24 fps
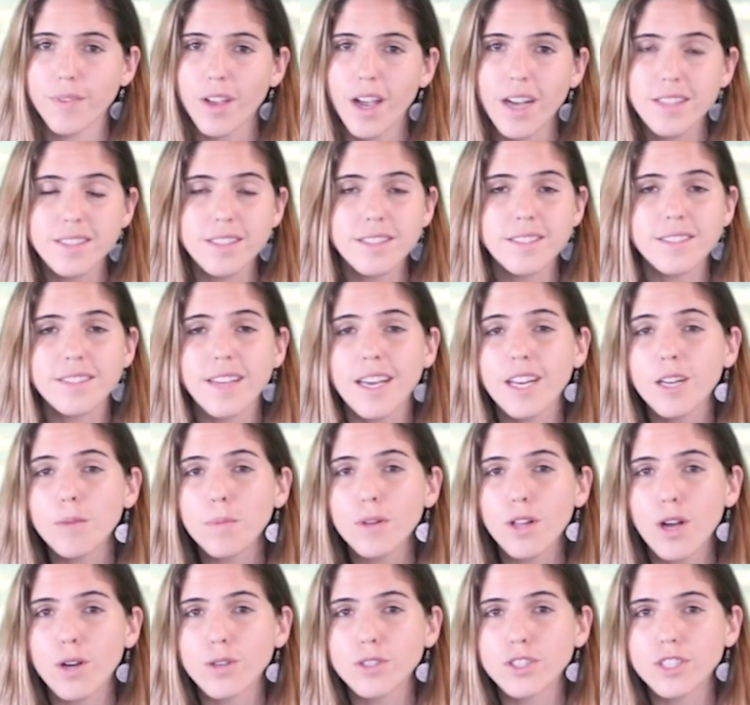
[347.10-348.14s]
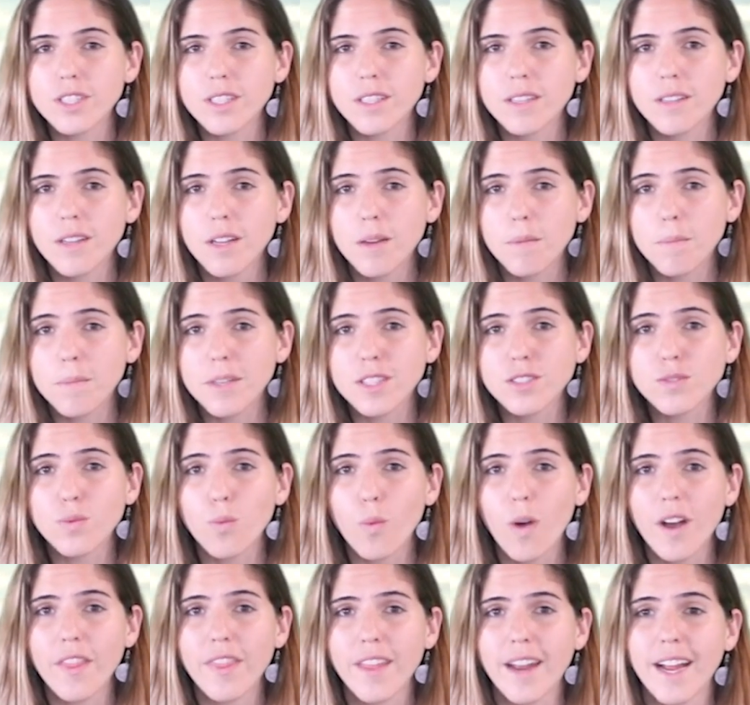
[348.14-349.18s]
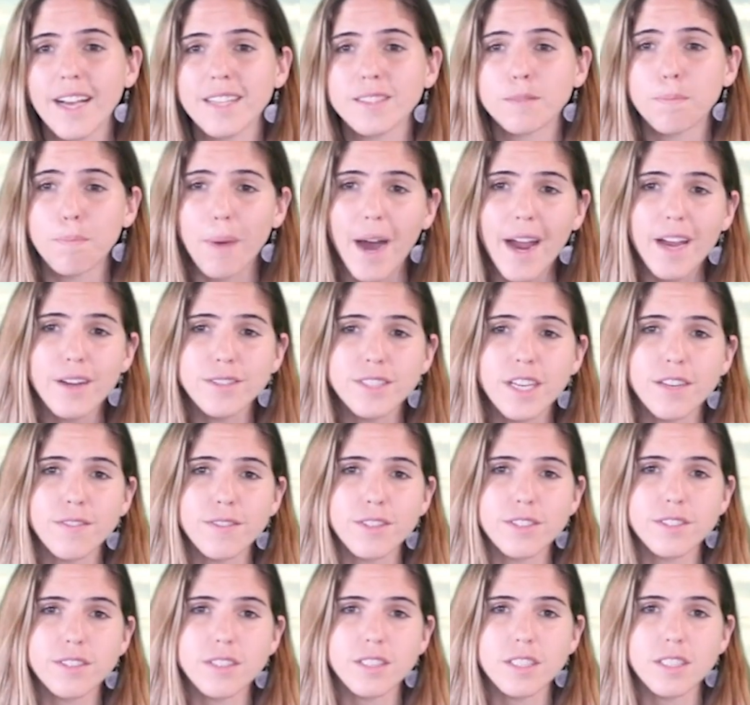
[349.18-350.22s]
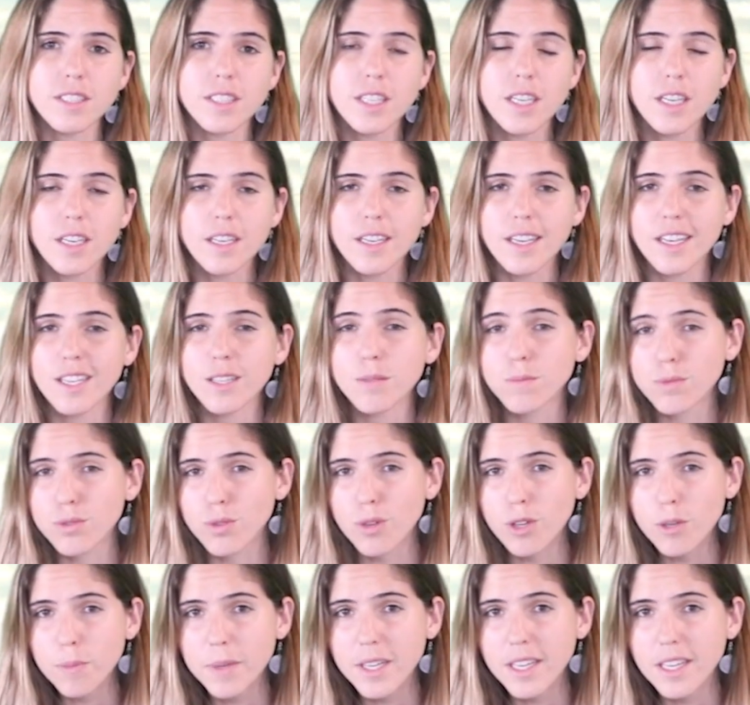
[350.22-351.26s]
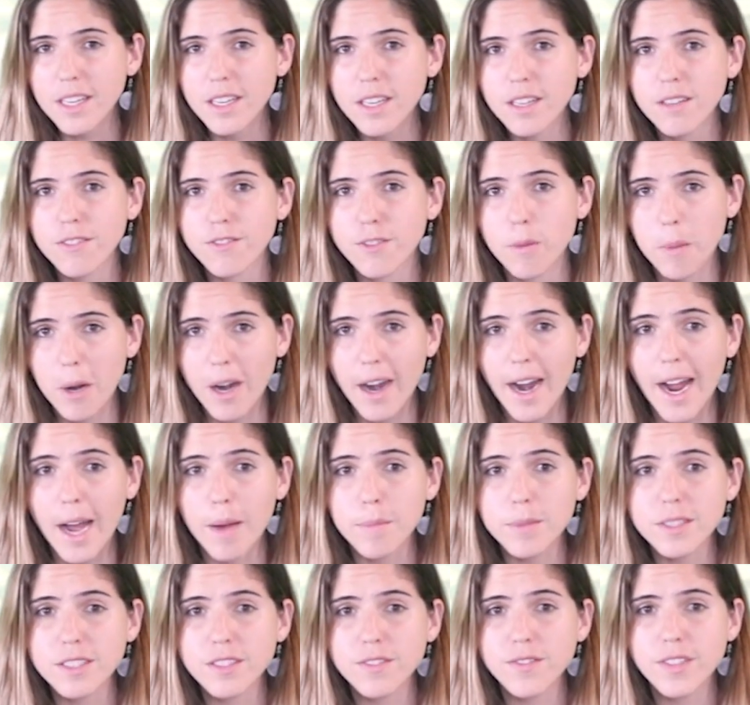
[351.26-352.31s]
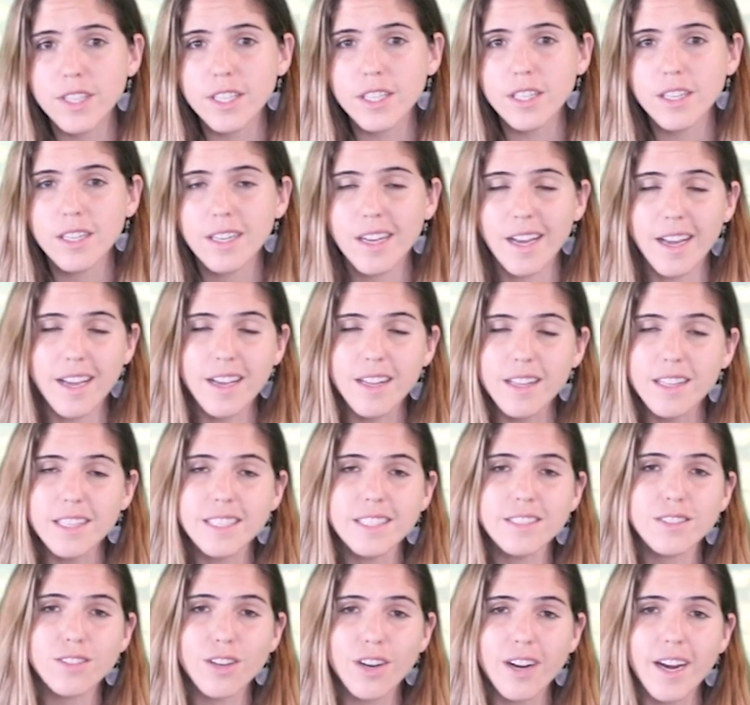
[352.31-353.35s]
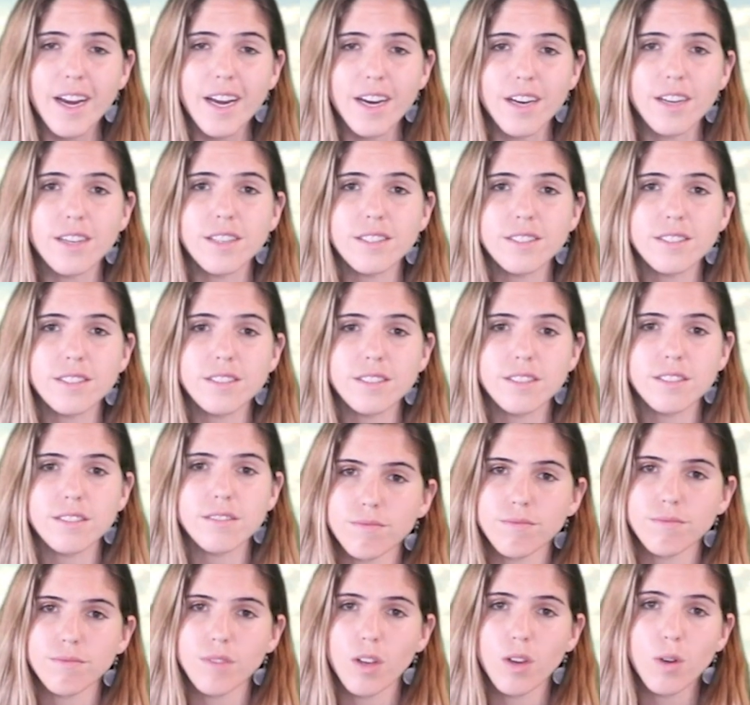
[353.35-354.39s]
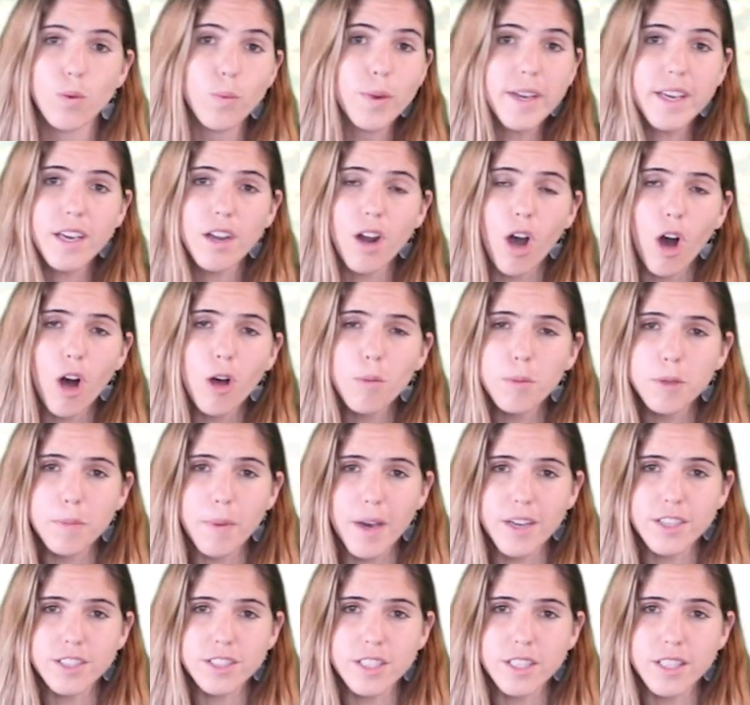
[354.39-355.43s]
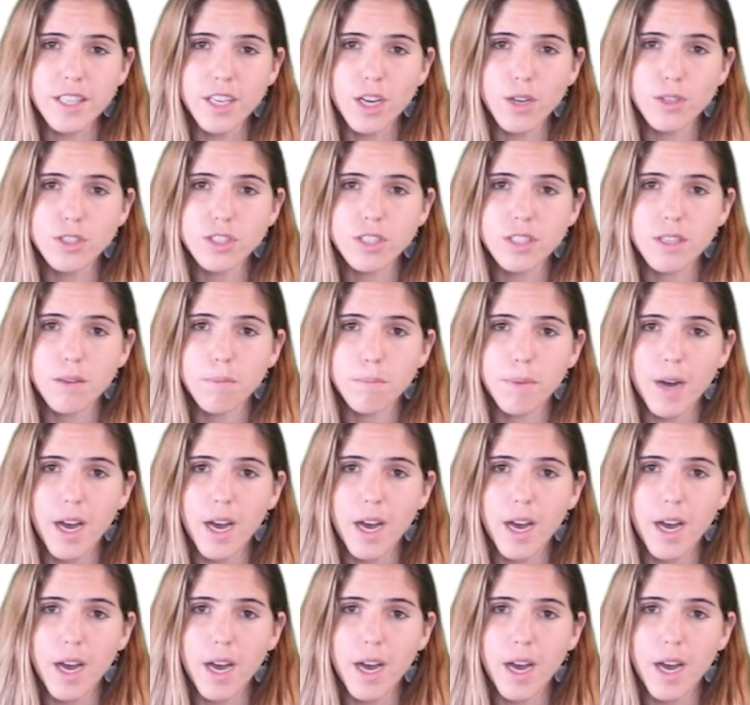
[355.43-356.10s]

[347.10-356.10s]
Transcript: A sustainable ocean means one that has biodiversity, can absorb heat from our atmosphere, and cleans our air. We can all be better to the ocean